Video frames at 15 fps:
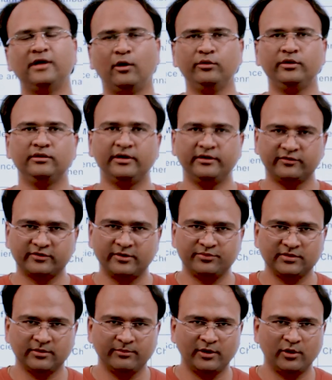down in the
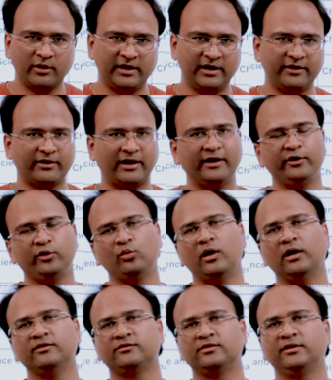description below and i'll try to
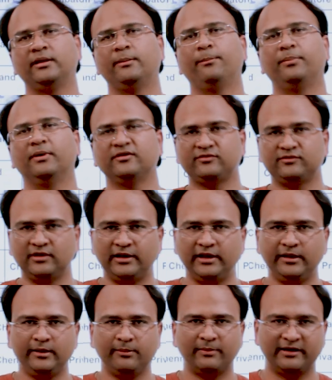answer them
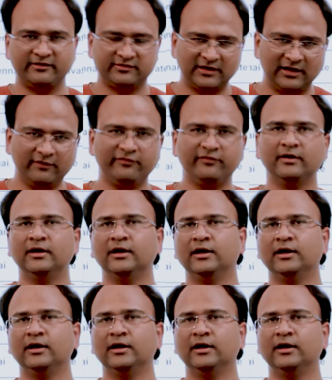personally myself